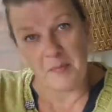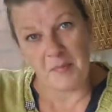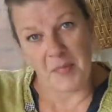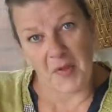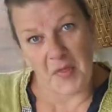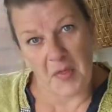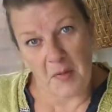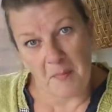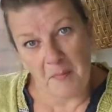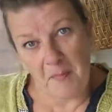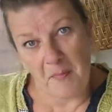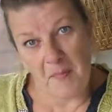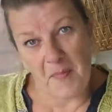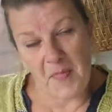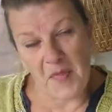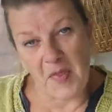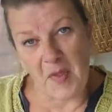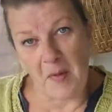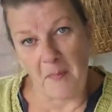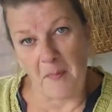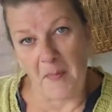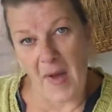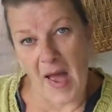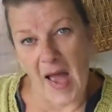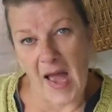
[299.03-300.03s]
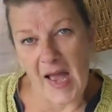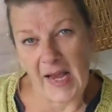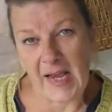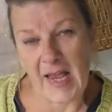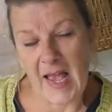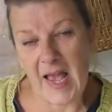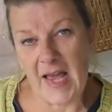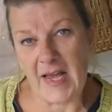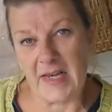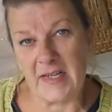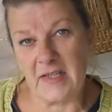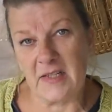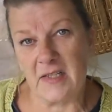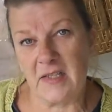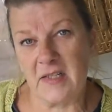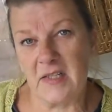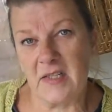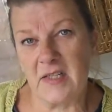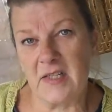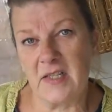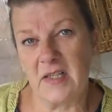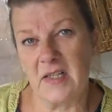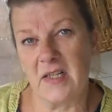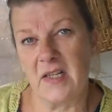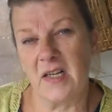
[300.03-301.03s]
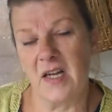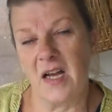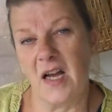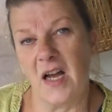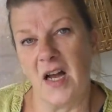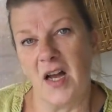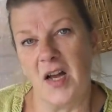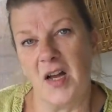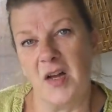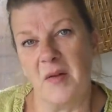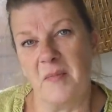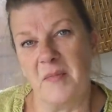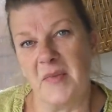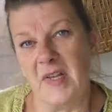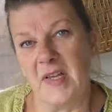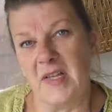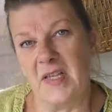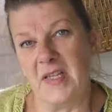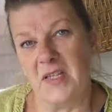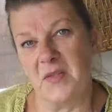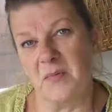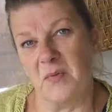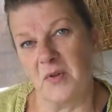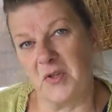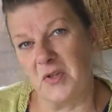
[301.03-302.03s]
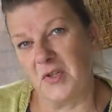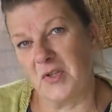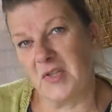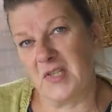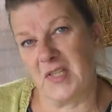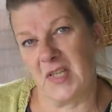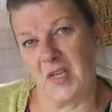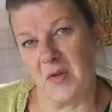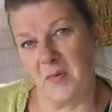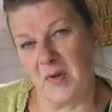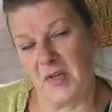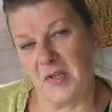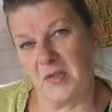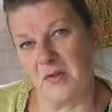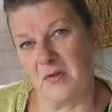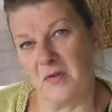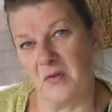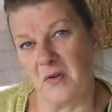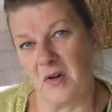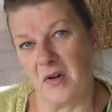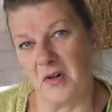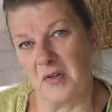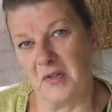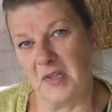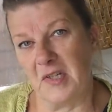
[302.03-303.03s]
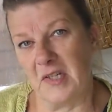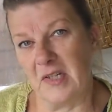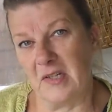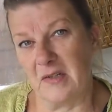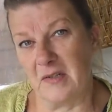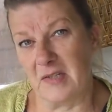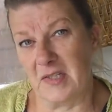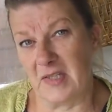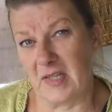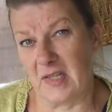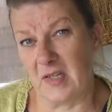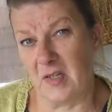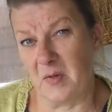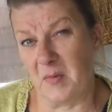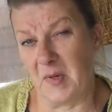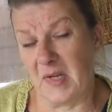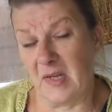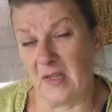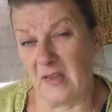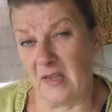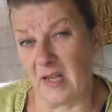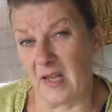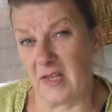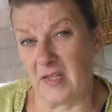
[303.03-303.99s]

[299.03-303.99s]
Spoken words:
but the the back end is what you see when you're on Île Saint-Louis, and